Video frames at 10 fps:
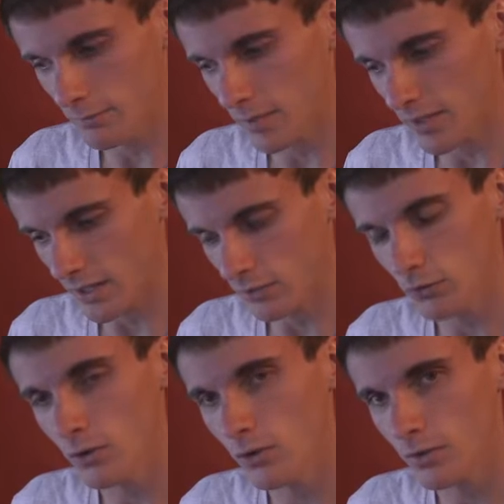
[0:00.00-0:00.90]
maybe like a
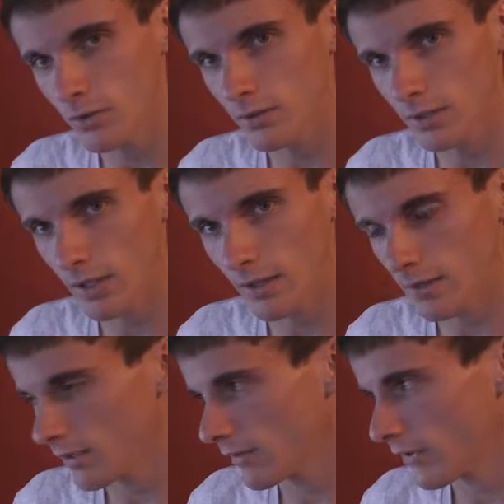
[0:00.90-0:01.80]
2
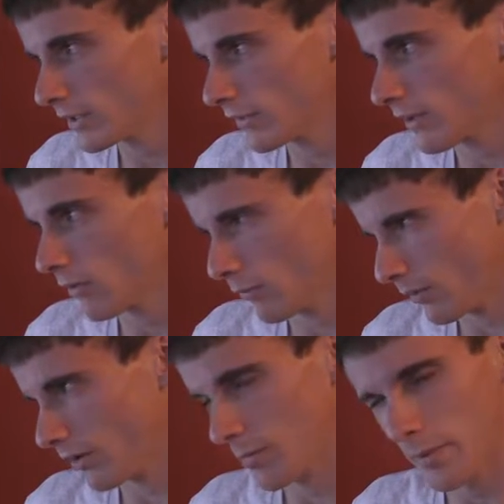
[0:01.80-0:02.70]
kit. If I just get
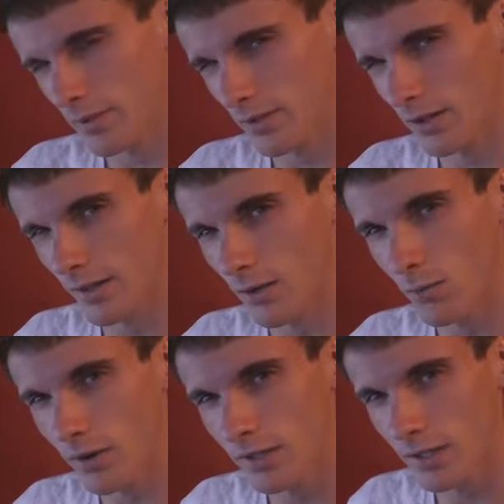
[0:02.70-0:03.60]
one, I'll probably just get like a
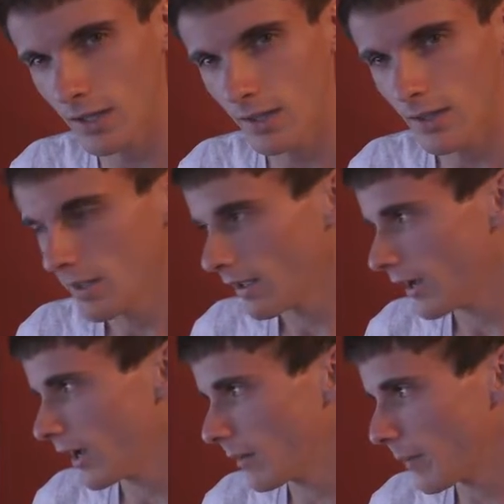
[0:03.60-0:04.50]
1 kit.
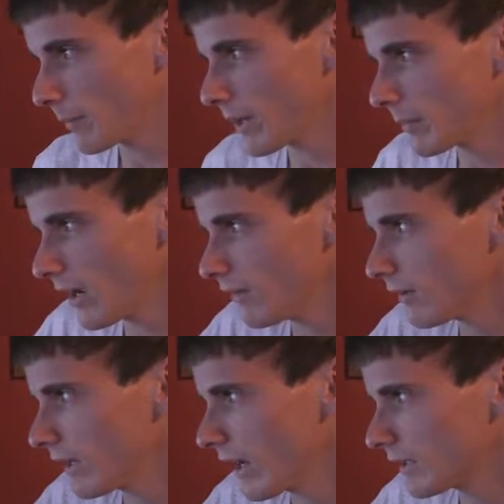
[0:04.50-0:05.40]
But I'm kind of
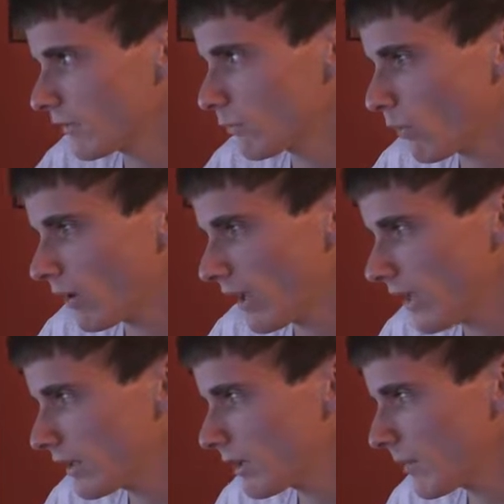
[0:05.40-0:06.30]
looking at just one
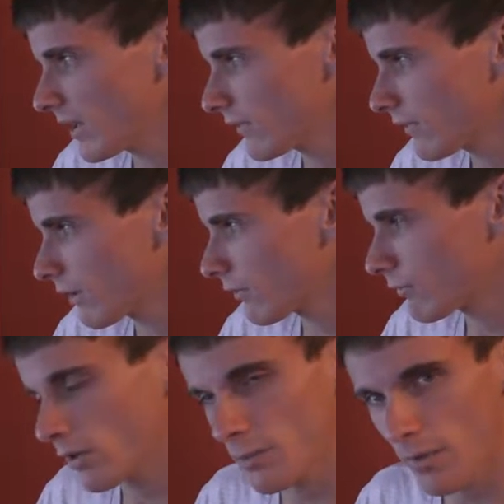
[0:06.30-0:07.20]
8GB stick for
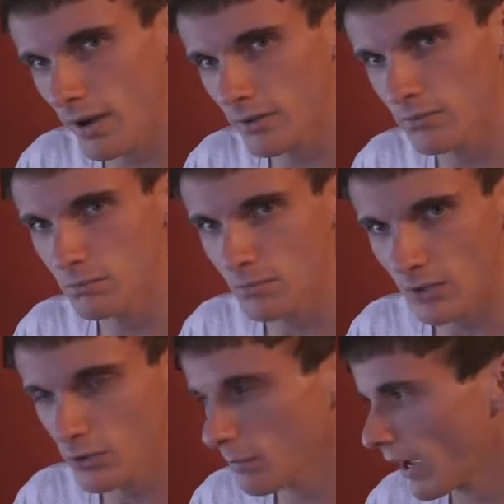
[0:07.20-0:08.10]
$40.
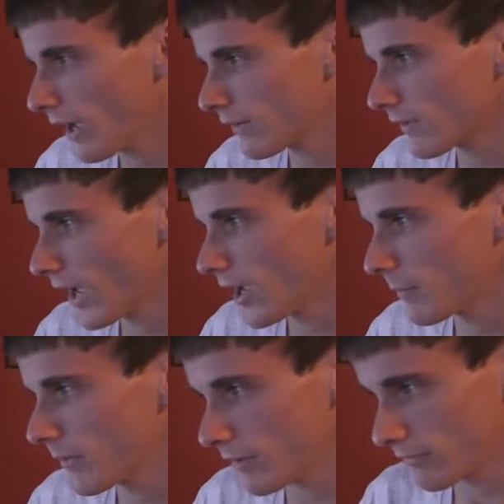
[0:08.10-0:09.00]
Not too bad. It's
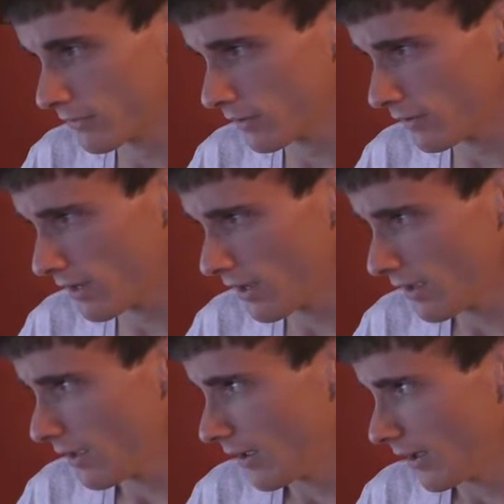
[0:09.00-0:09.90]
a Fury,
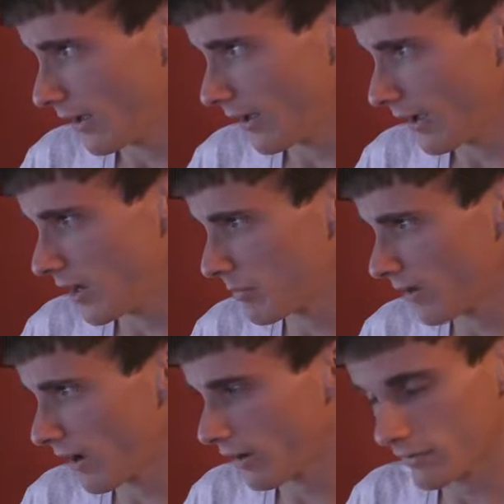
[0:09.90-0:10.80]

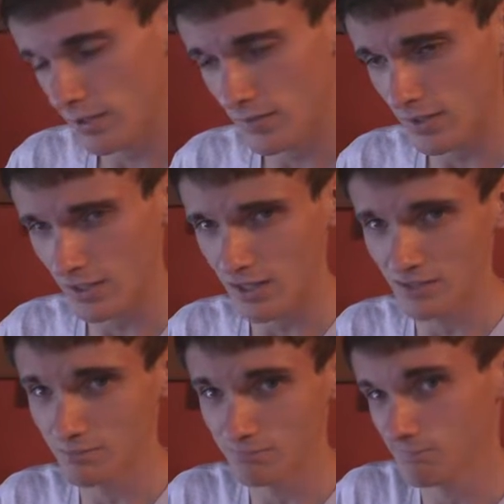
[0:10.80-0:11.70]
HyperX and everything,
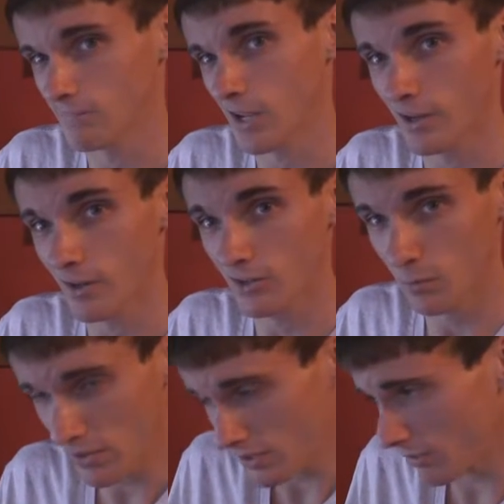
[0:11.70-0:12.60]
and I don't know, it's a
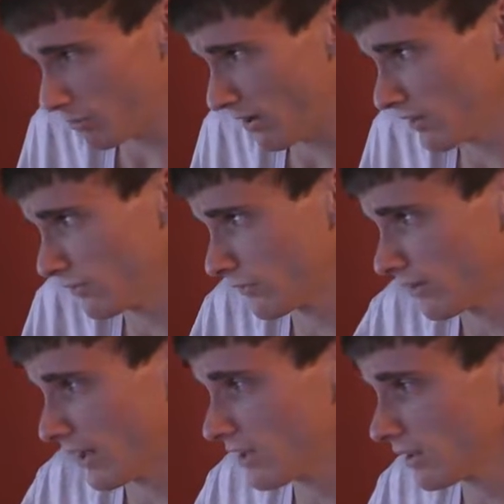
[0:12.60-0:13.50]
pretty good price
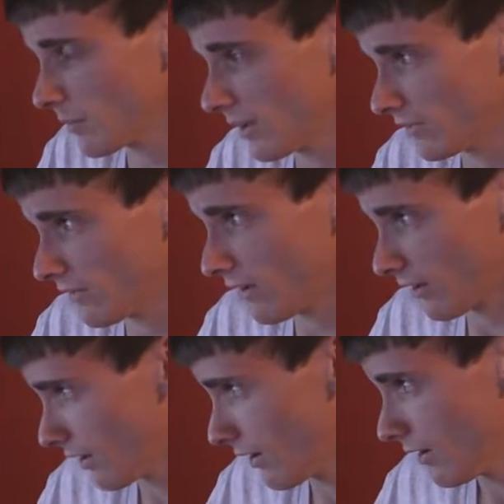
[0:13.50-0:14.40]
for an 8GB
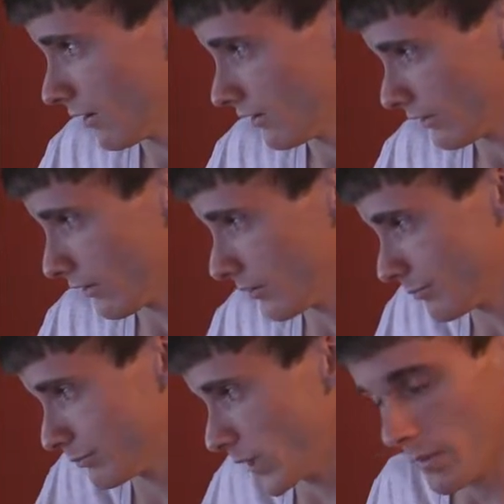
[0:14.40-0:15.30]
stick. So I'll
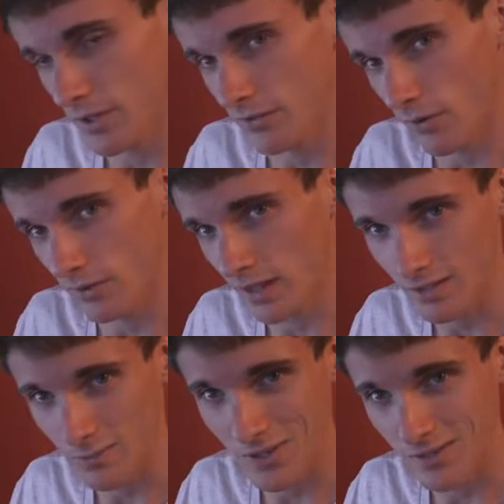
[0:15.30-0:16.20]
probably just go with
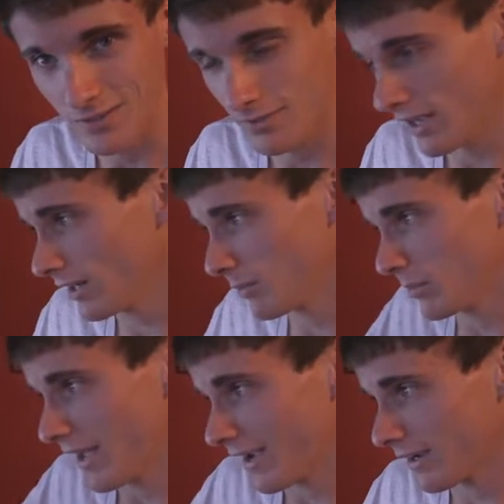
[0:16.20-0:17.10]
that, to be honest. And it's
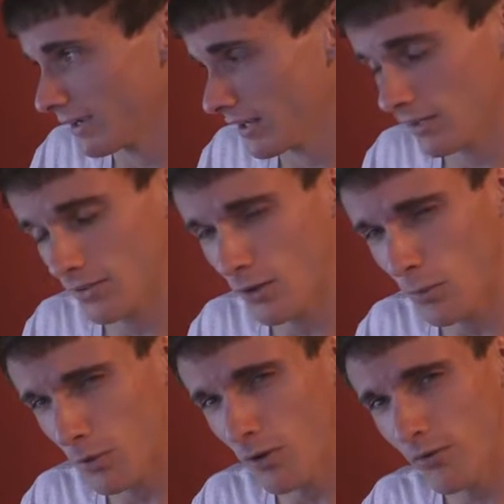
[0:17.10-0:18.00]
black, and it's a low
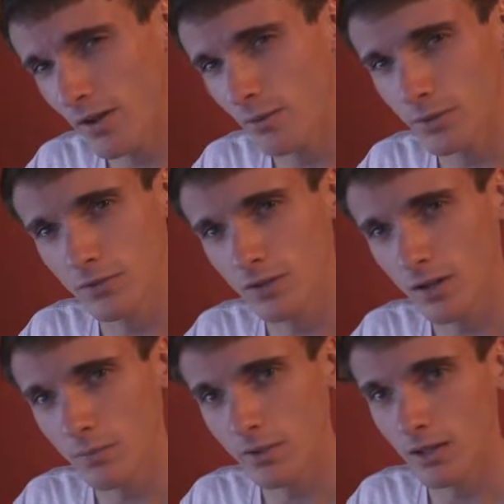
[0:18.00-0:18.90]
profile, which is
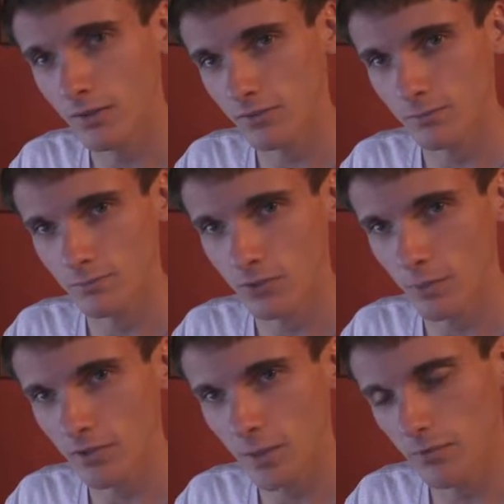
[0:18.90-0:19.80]
good because
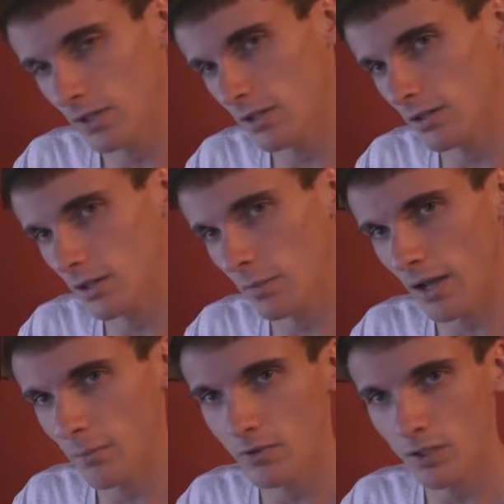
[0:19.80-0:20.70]
sometimes you get into
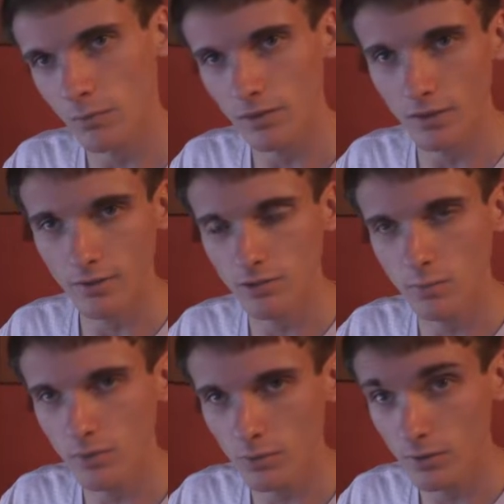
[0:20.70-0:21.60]
compatibility with
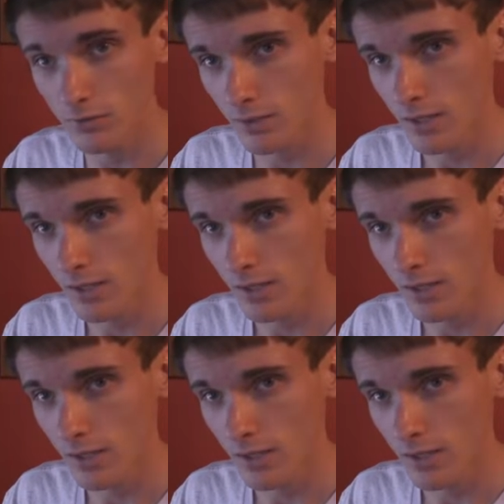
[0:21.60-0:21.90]
CPU coolers,